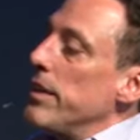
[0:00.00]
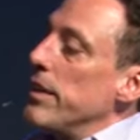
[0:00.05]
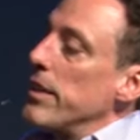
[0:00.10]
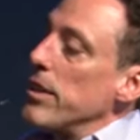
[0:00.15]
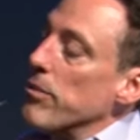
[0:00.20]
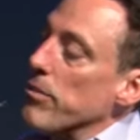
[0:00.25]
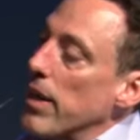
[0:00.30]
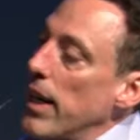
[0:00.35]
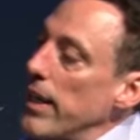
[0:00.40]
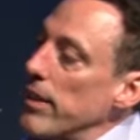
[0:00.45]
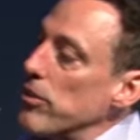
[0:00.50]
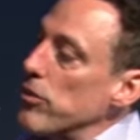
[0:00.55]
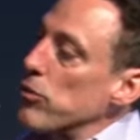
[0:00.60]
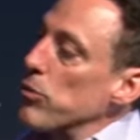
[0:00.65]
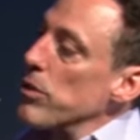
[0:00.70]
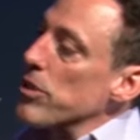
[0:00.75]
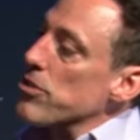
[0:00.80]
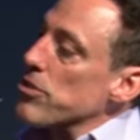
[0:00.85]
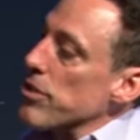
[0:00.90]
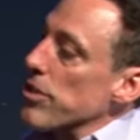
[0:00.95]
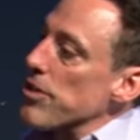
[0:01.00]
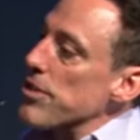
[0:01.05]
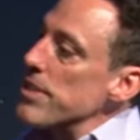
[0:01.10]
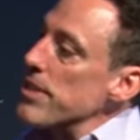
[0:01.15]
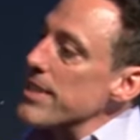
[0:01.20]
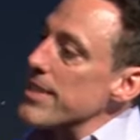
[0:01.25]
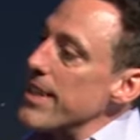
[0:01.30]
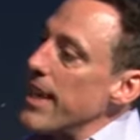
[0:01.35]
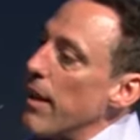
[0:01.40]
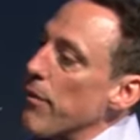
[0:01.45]
he writes to a church
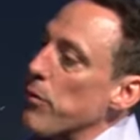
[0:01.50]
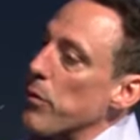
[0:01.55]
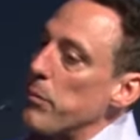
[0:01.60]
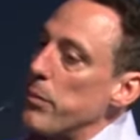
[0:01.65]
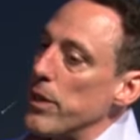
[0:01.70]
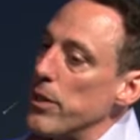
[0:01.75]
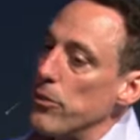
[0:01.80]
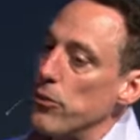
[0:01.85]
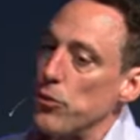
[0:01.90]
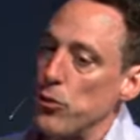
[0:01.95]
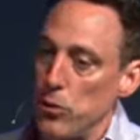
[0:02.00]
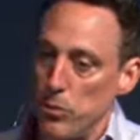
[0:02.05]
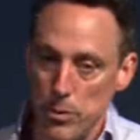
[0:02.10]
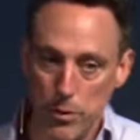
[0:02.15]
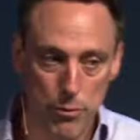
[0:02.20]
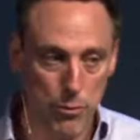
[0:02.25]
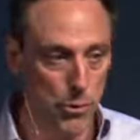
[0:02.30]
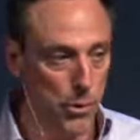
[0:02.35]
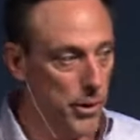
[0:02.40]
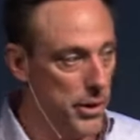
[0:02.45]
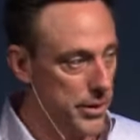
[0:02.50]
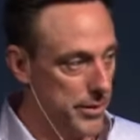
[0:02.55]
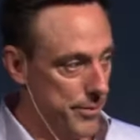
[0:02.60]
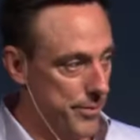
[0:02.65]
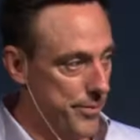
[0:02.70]
he's never been to before.